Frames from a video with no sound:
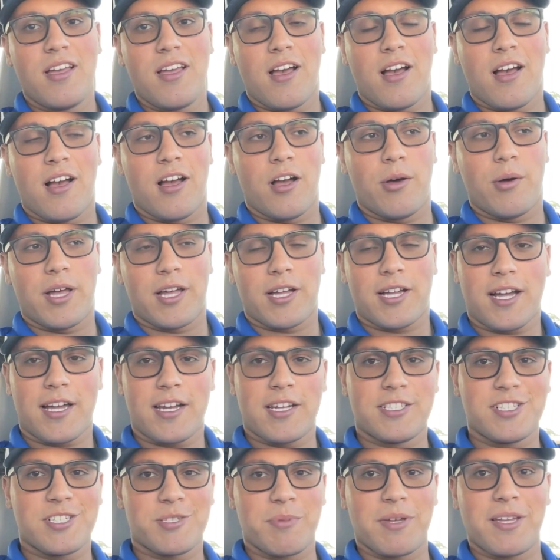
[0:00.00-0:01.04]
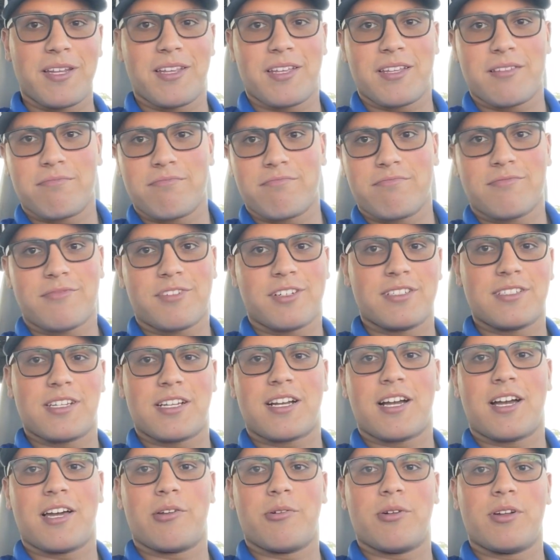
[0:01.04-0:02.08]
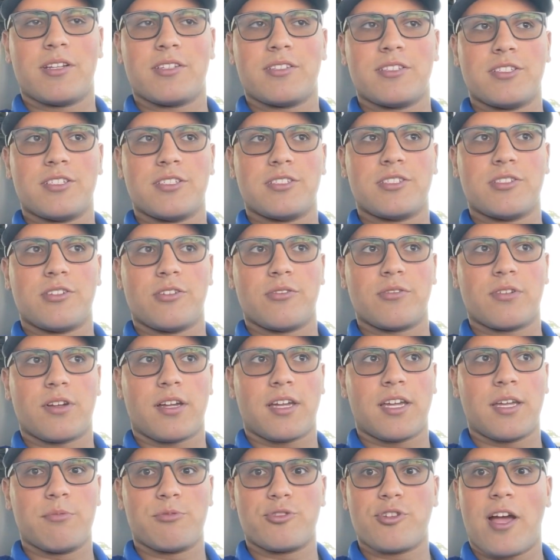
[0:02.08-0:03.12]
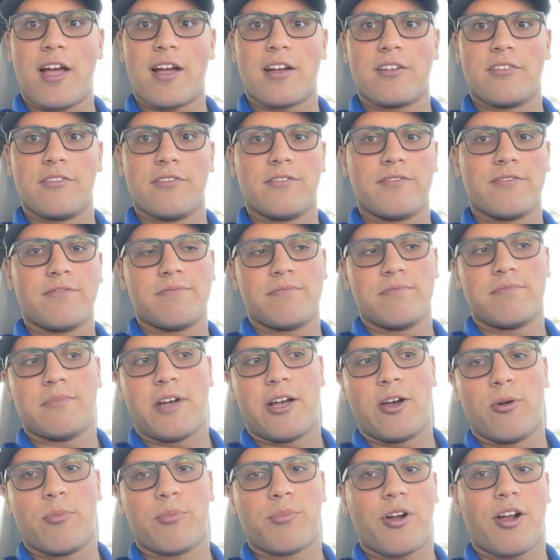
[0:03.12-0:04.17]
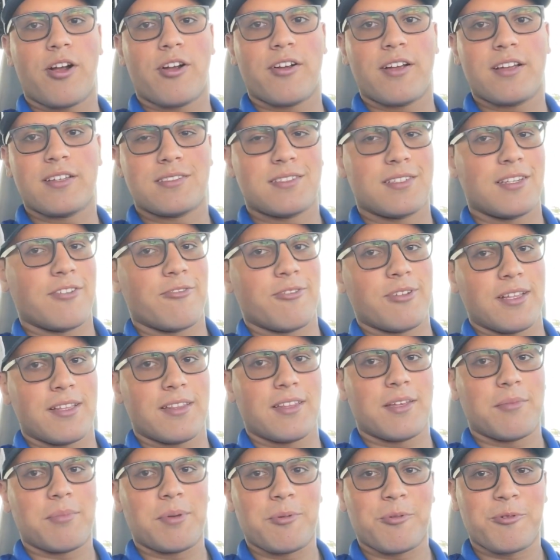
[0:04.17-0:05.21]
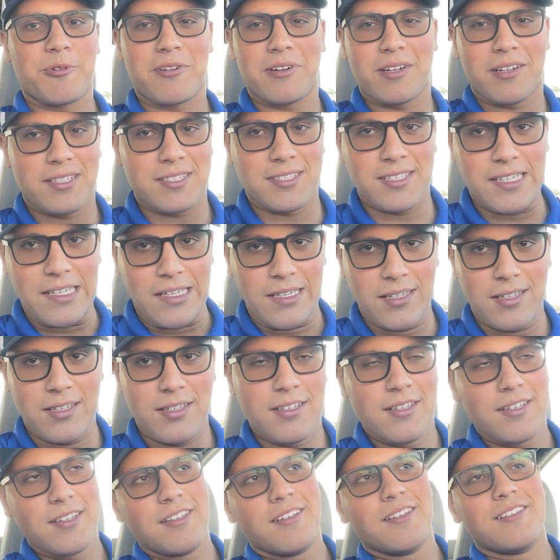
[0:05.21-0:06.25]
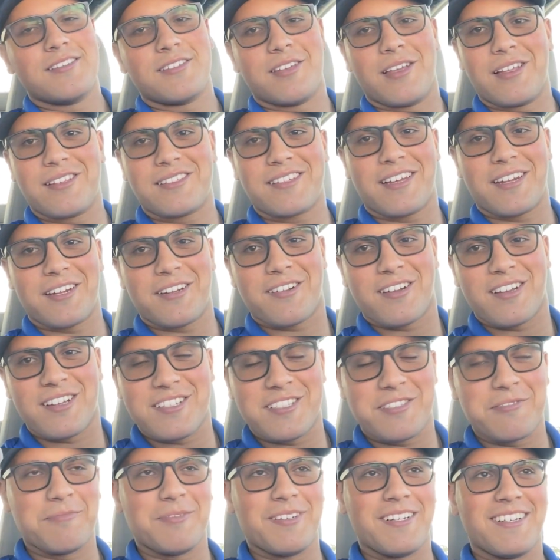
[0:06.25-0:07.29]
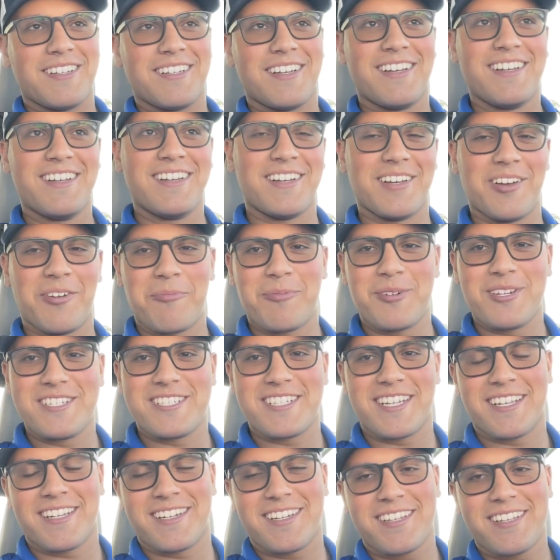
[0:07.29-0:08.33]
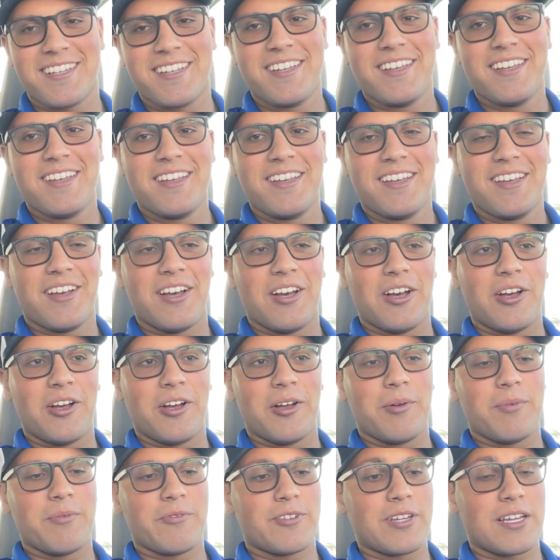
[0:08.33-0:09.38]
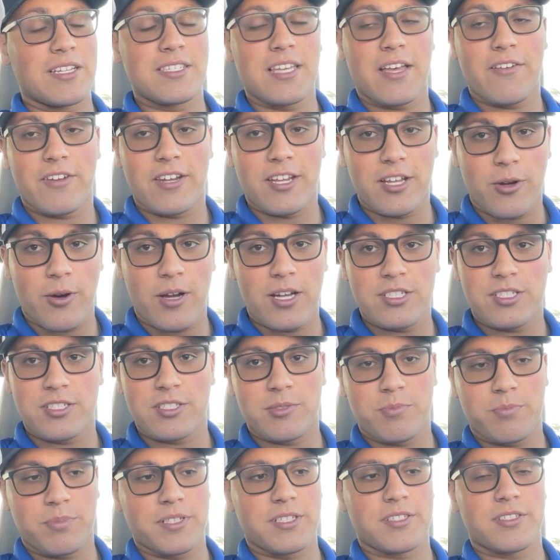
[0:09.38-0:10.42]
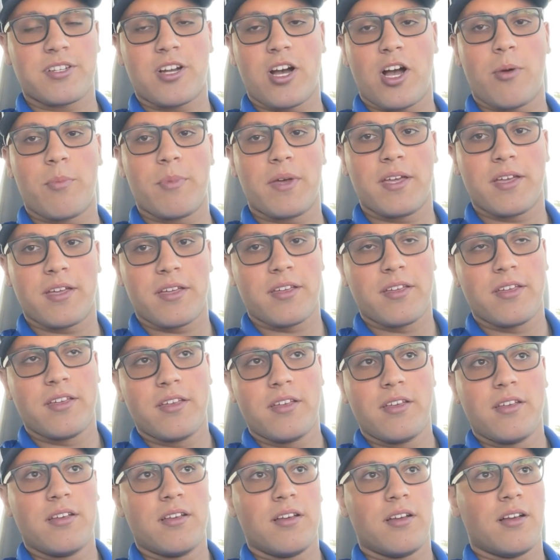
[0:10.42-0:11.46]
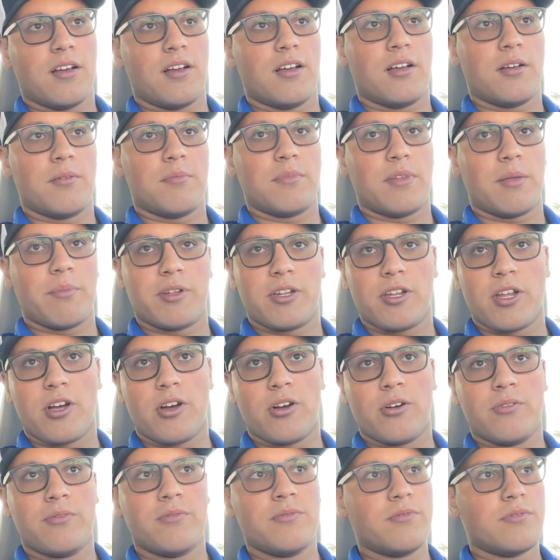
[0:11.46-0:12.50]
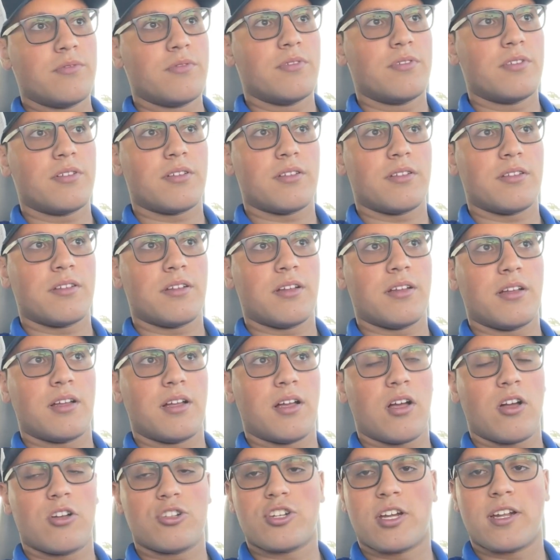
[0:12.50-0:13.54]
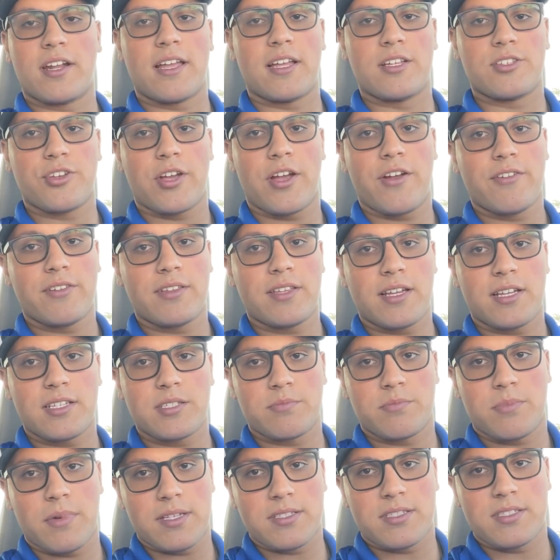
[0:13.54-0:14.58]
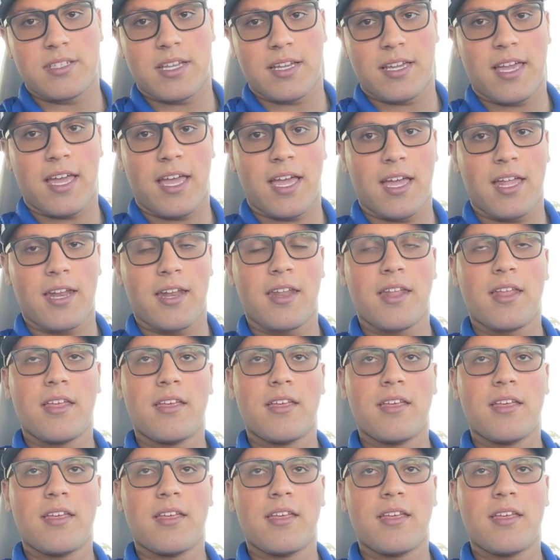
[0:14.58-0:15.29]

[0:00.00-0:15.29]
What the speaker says: I kind of just made it because I kind of wanted to just, keep track of my own progress. I didn't really think people were gonna see it. So that's kind of crazy, but I appreciate it. If you guys have any questions, please comment. Let me know. I'll try to answer everything as best as I can.